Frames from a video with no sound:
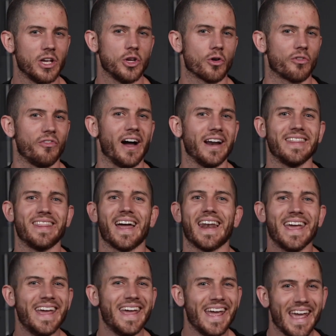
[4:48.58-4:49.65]
you're finding that
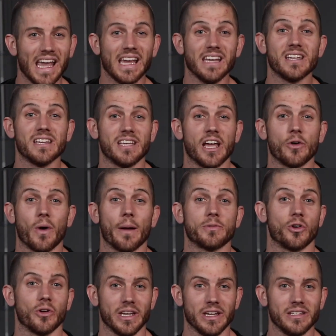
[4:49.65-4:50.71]
8 to 10 reps
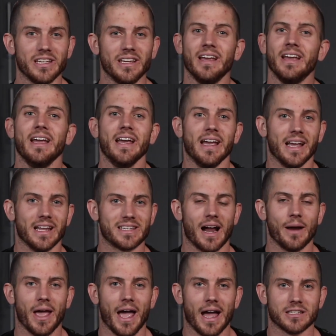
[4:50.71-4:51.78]
are easy, it's
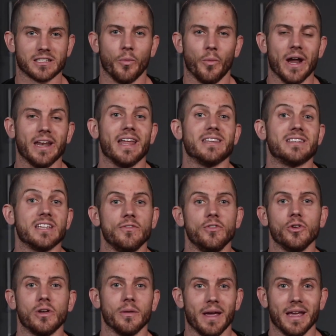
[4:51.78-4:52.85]
time to add some weight and see if
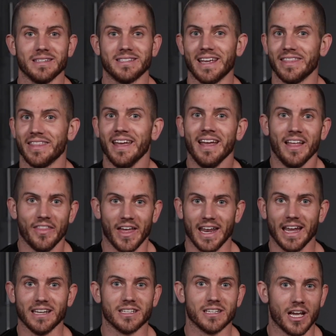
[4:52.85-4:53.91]
you can maintain that
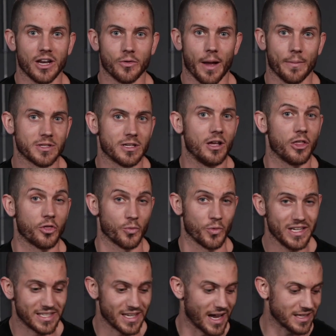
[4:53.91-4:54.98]
8 to 10 reps, 3
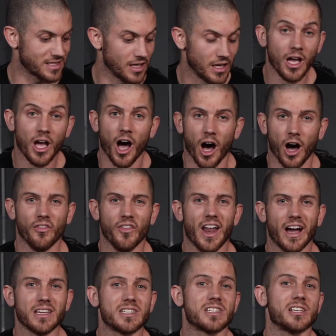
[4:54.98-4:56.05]
sets of
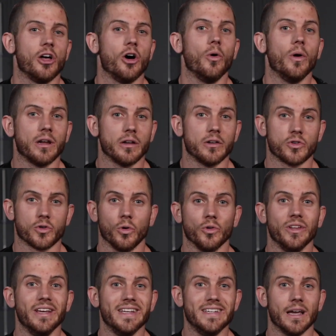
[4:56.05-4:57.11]
nice, slow, and
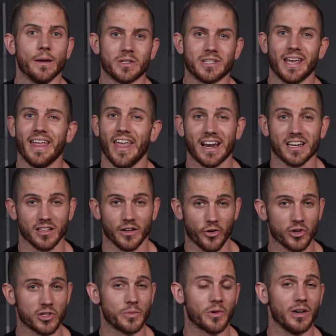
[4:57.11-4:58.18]
controlled dips. That is the
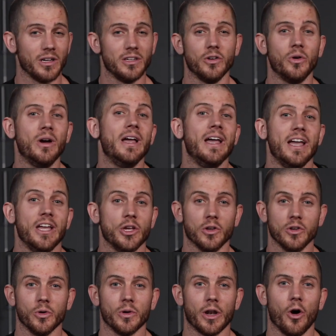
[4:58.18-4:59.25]
first thing we're gonna do. You can
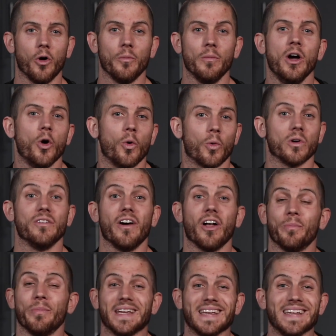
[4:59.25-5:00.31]
do it at home. We're
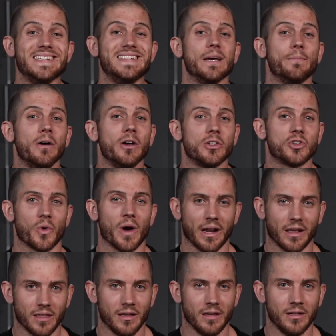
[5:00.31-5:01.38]
developing dip
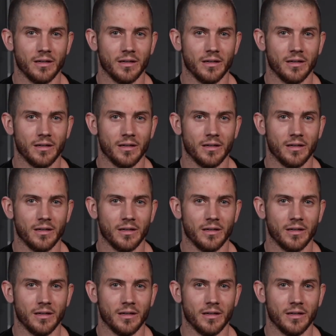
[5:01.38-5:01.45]
strength.